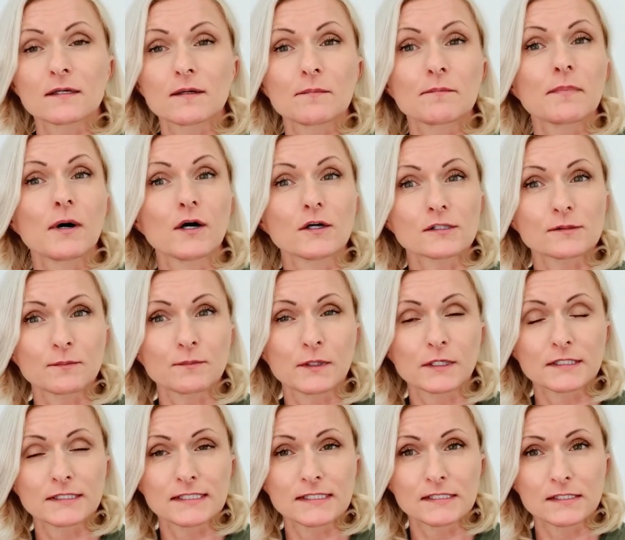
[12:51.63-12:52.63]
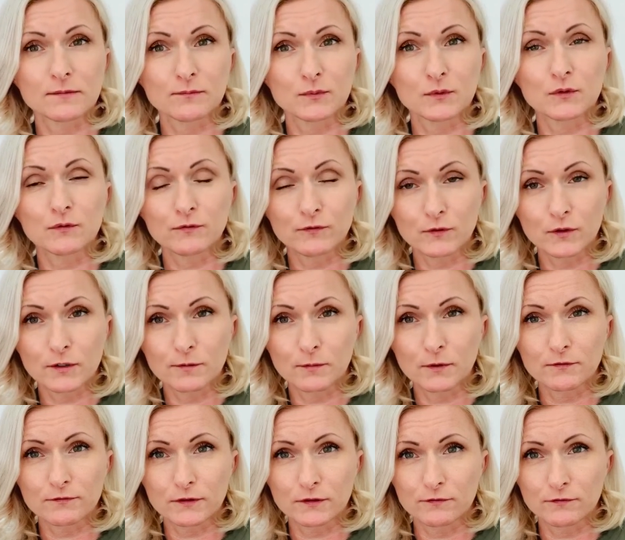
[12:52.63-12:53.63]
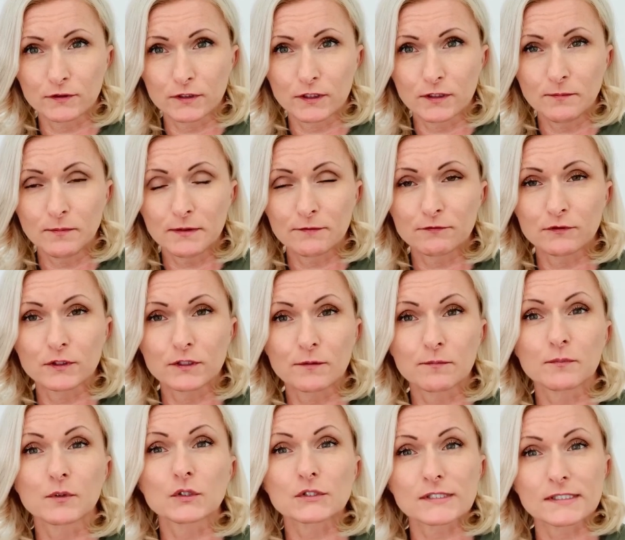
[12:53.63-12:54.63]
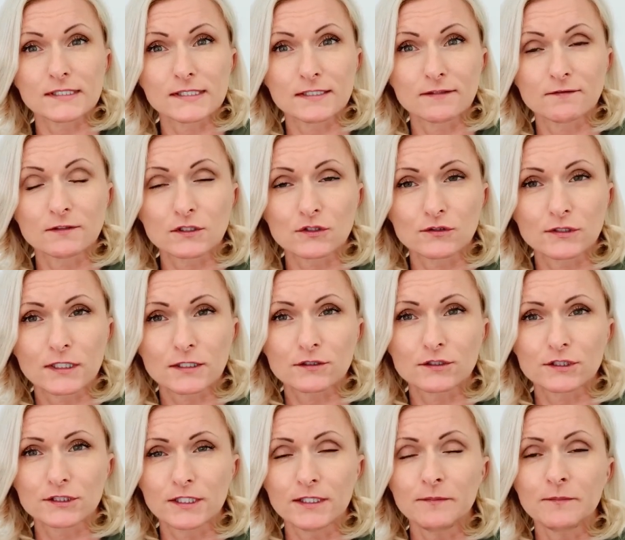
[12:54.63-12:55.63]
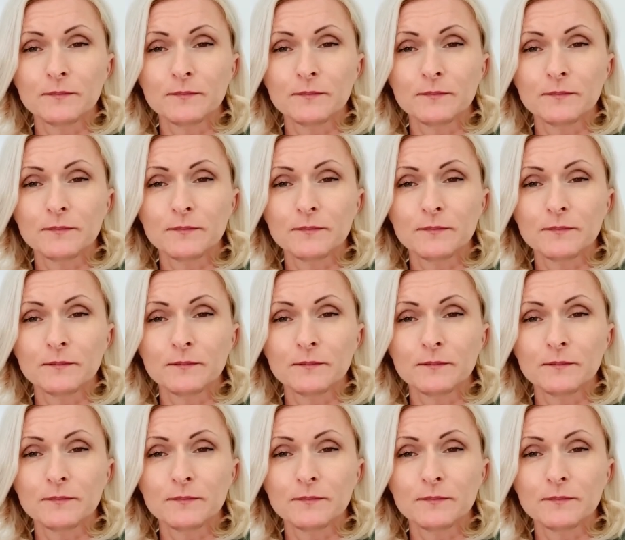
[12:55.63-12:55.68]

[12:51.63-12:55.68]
past participle form of the verb for a positive structure,